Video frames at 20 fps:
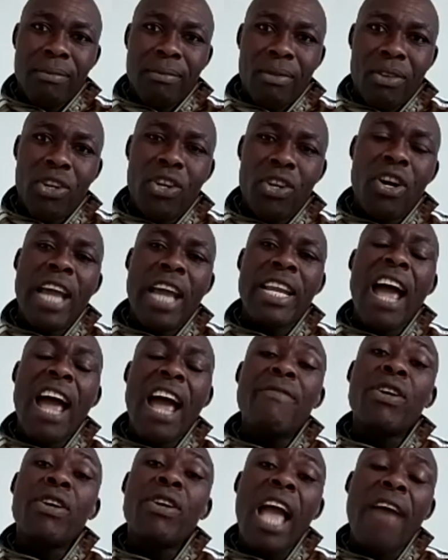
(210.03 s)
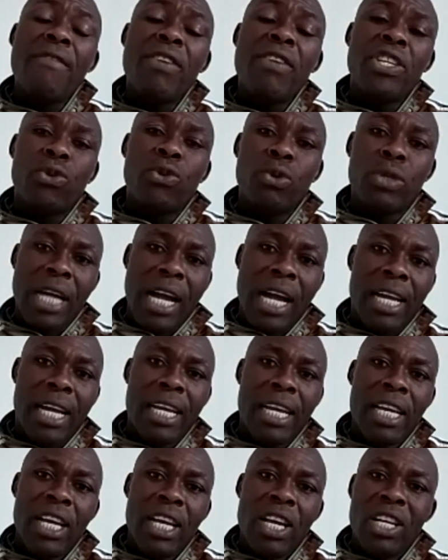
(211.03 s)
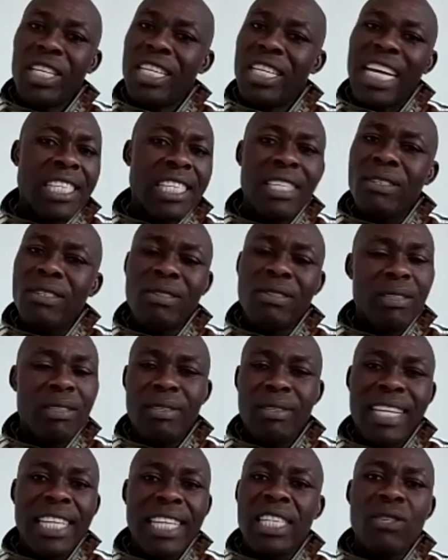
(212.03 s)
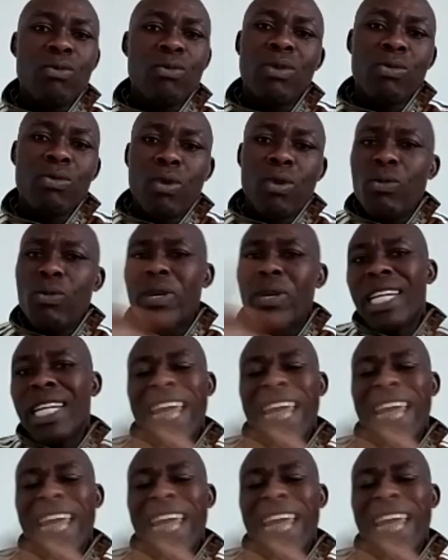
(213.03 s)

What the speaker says: you know. And every shooter wouldn't